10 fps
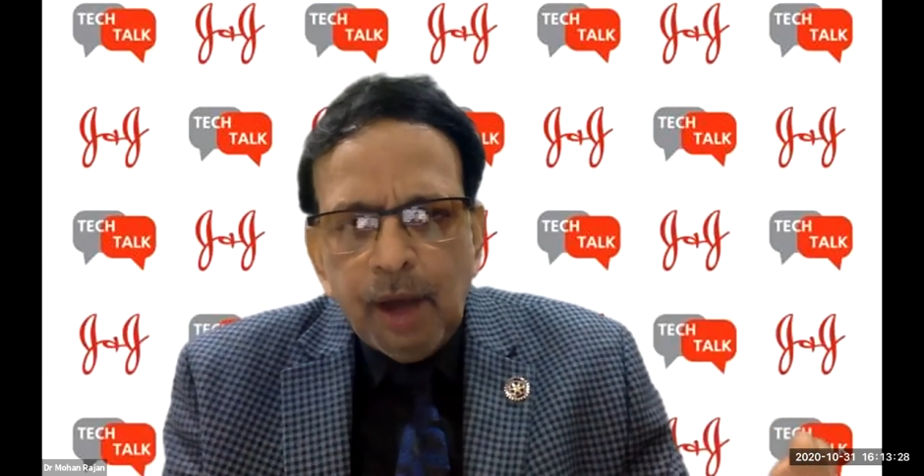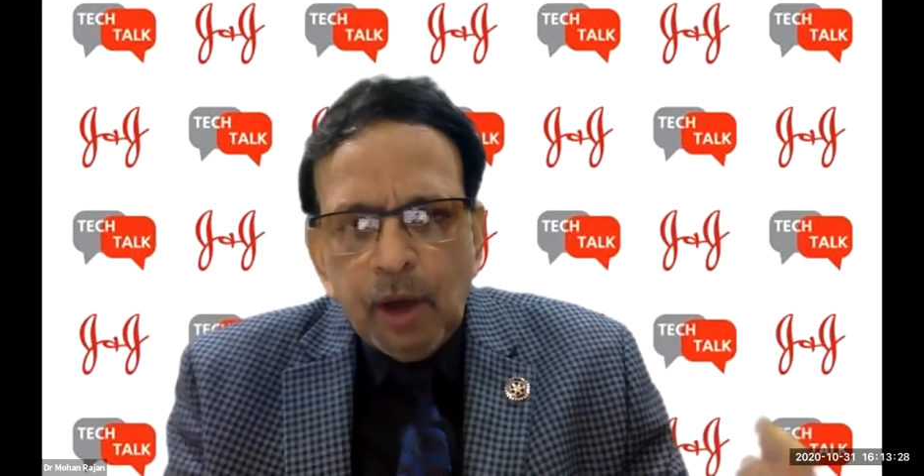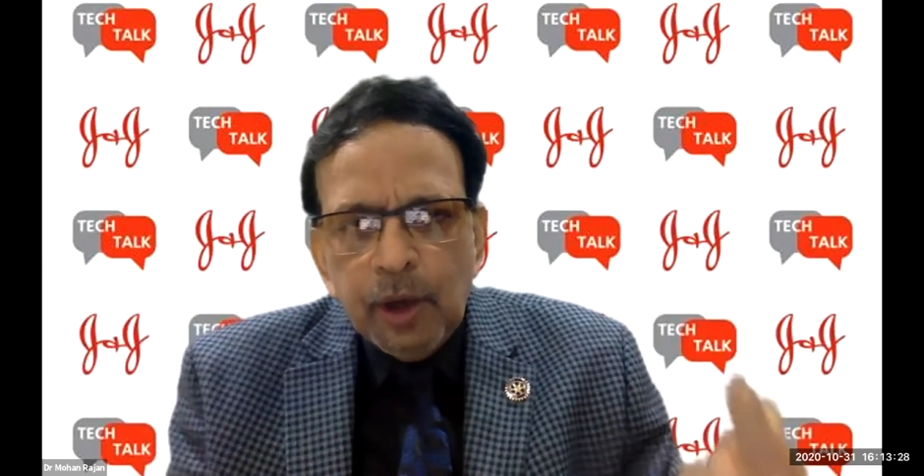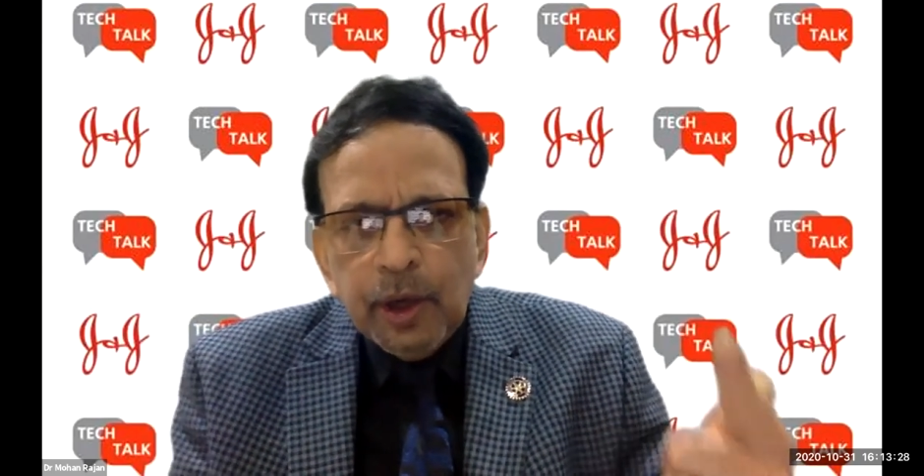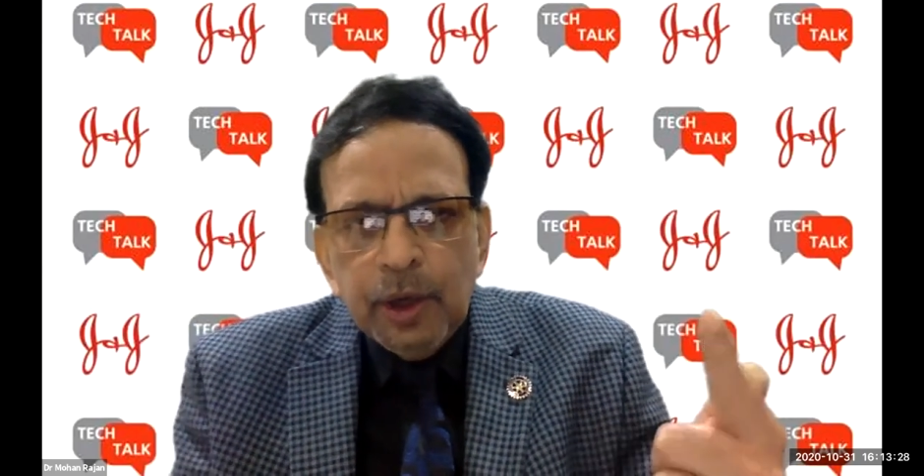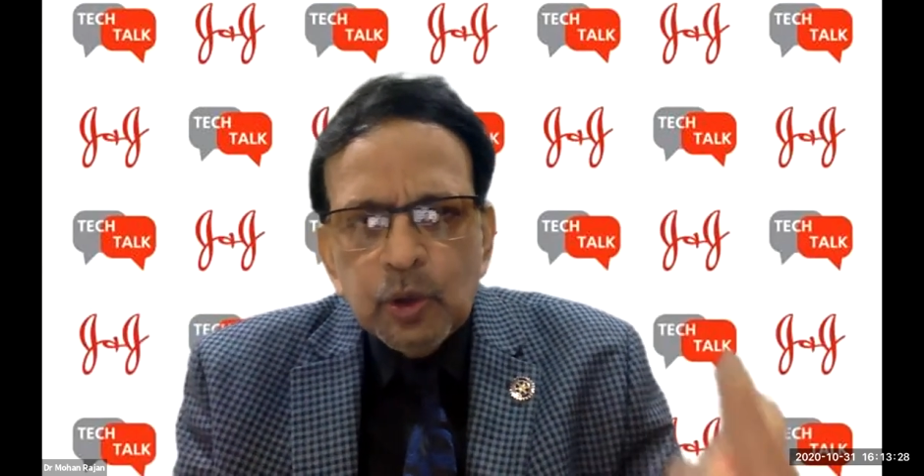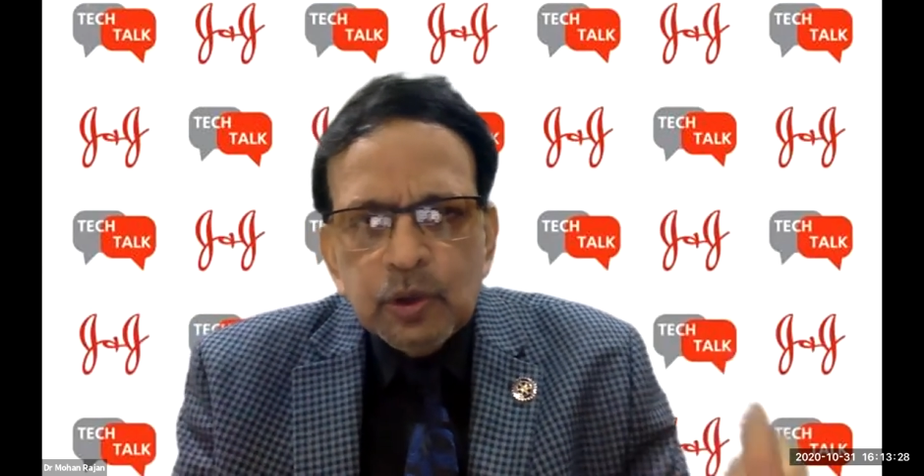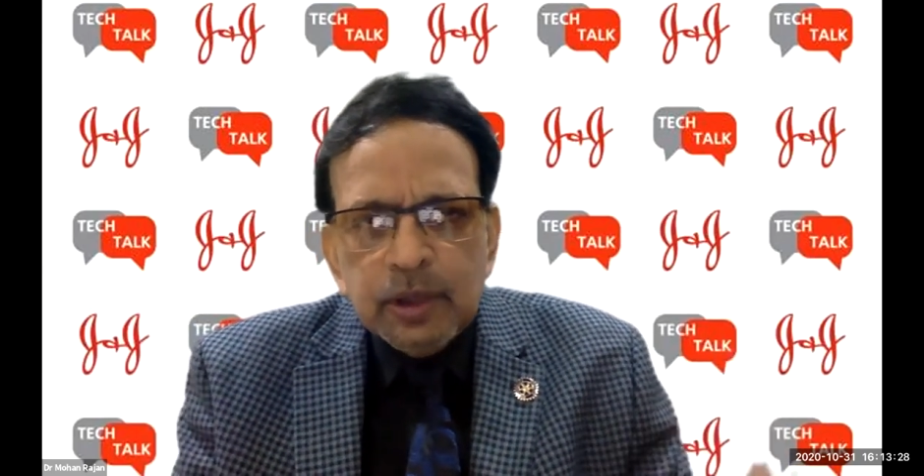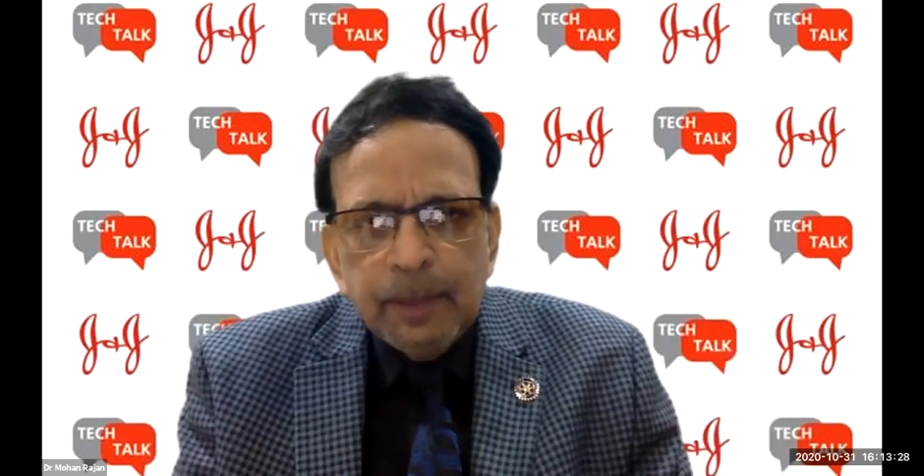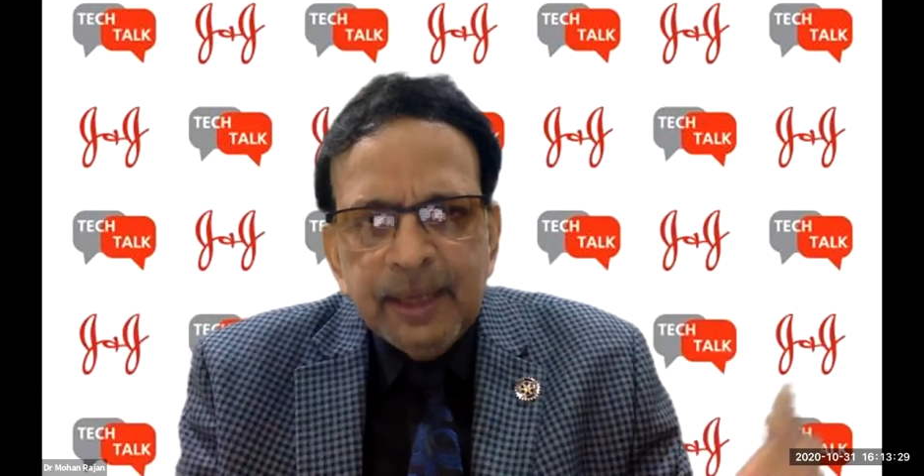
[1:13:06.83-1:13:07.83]
uh or you can use
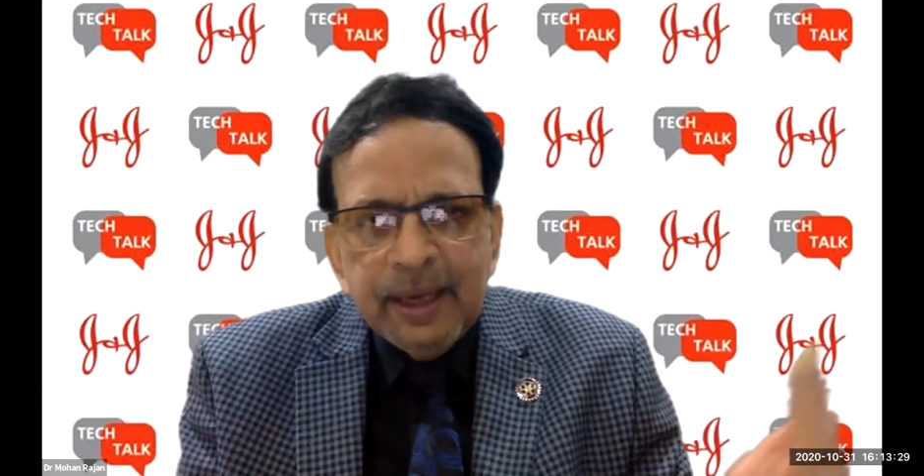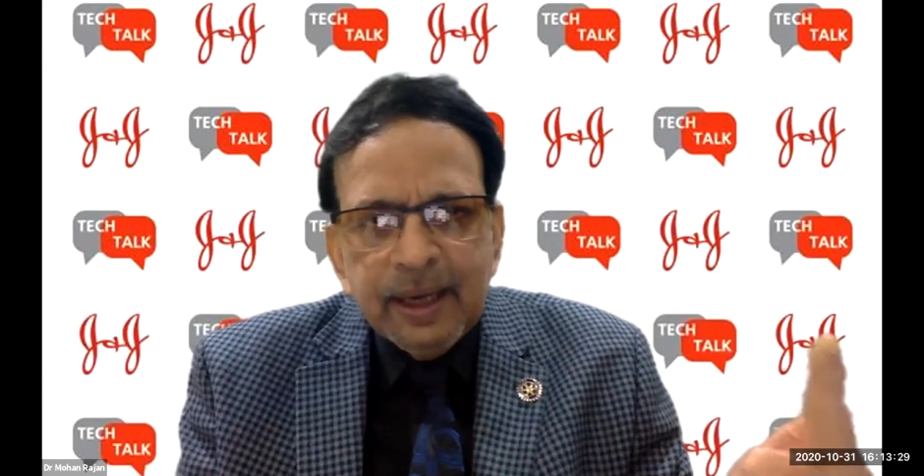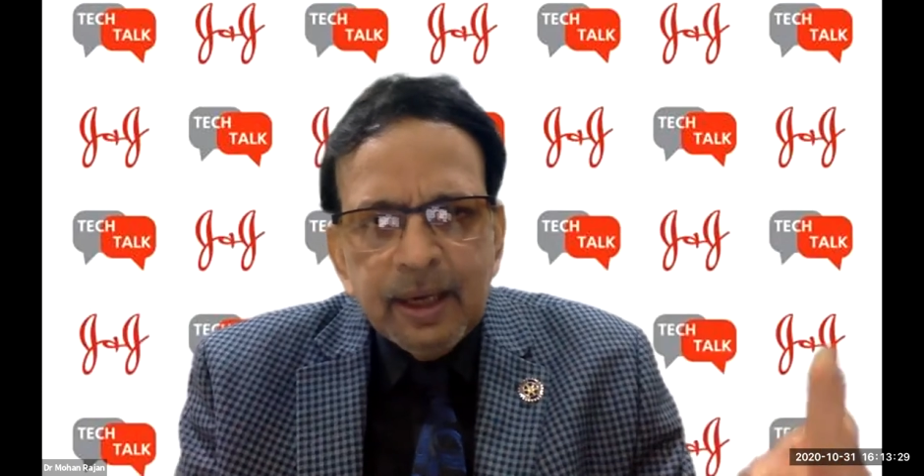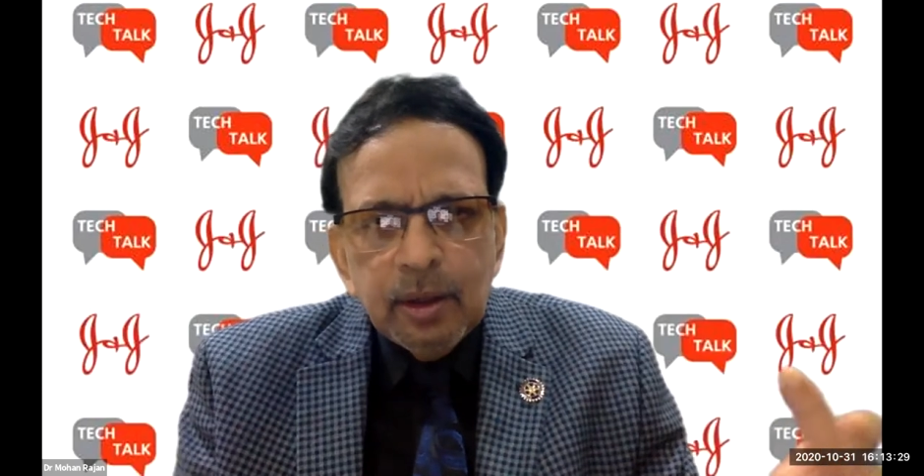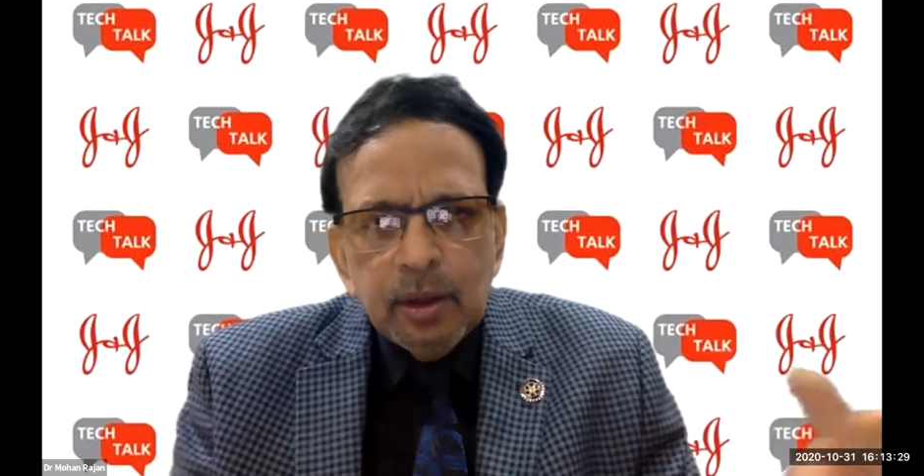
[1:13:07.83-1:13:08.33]
something like a